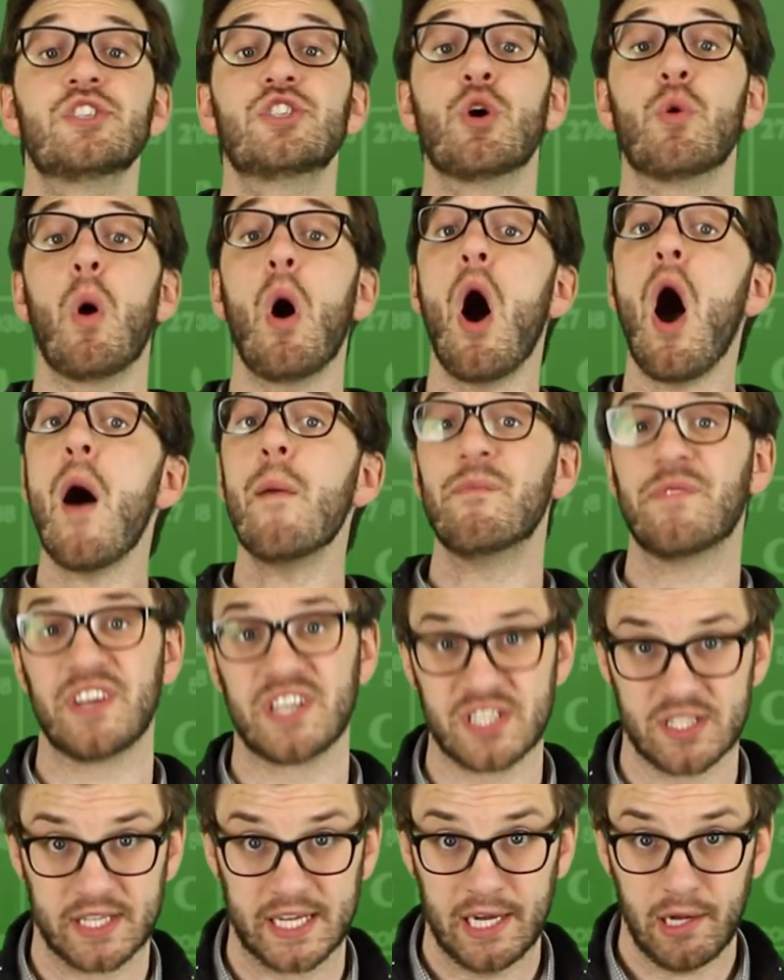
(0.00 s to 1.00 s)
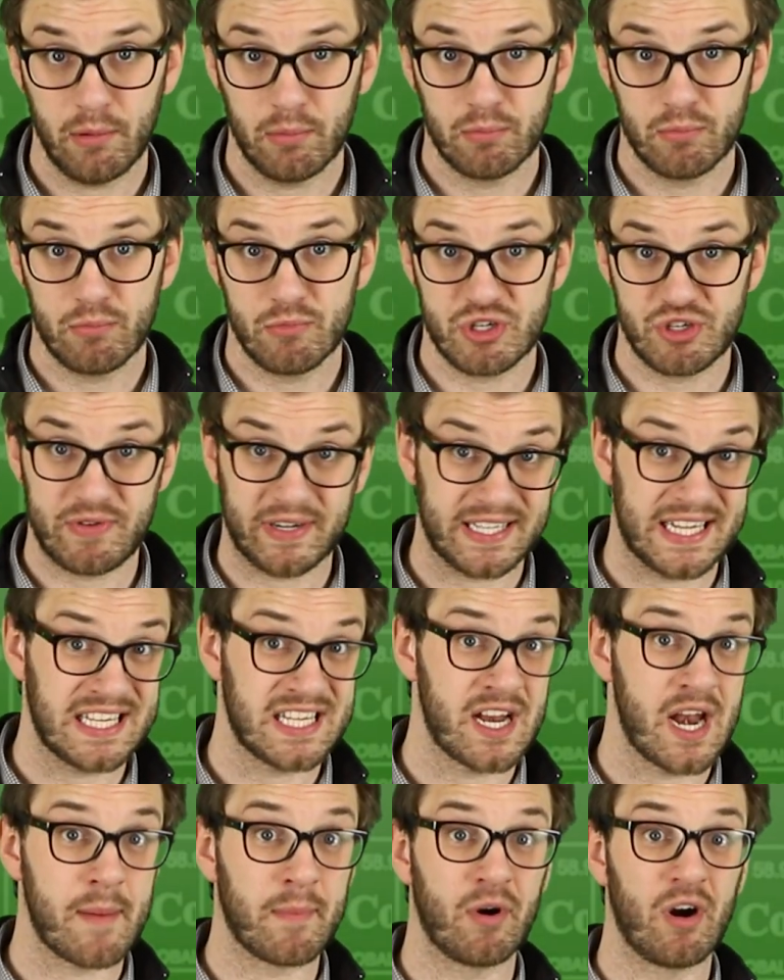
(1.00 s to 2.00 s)
So obviously, restricting
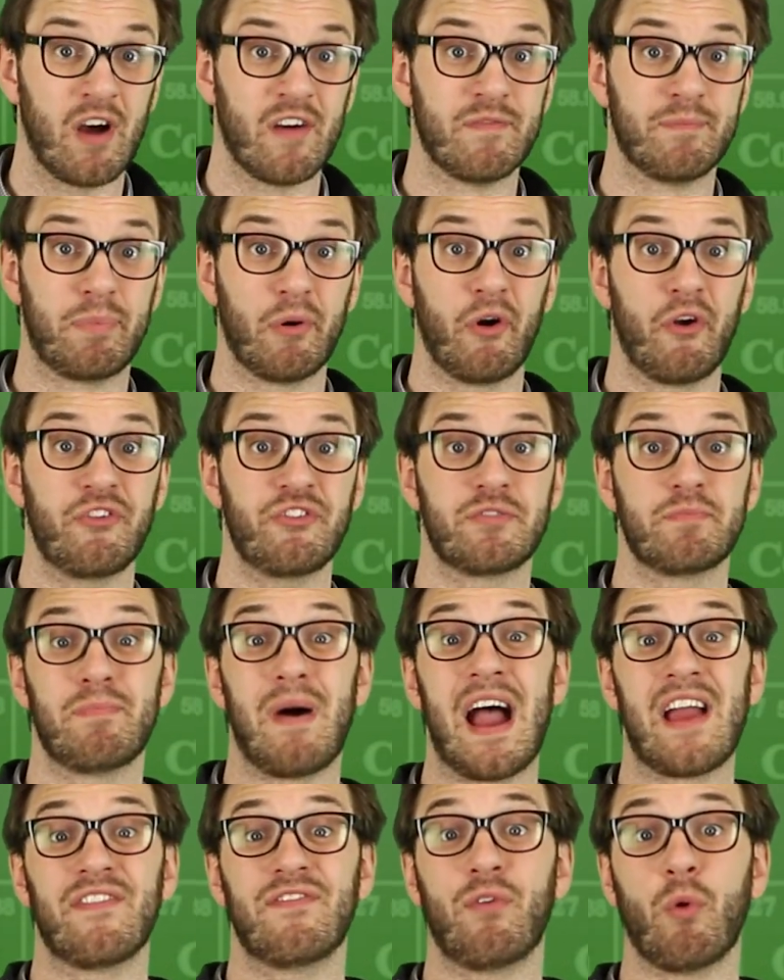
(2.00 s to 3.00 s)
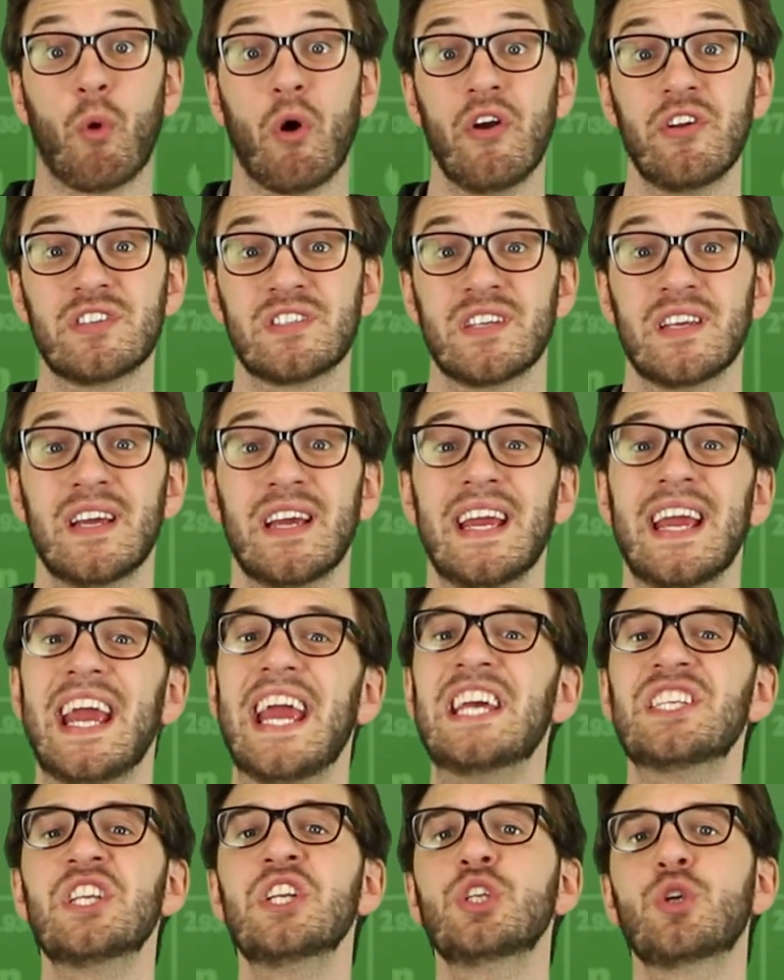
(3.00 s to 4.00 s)
the number of births by force
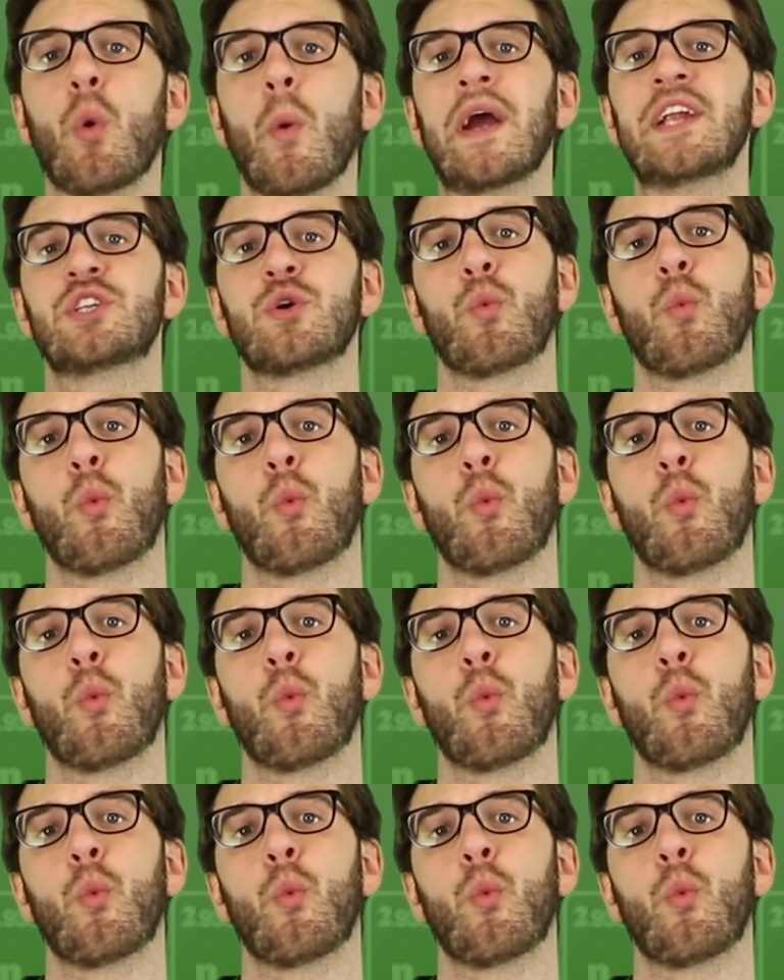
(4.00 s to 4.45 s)
isn't going to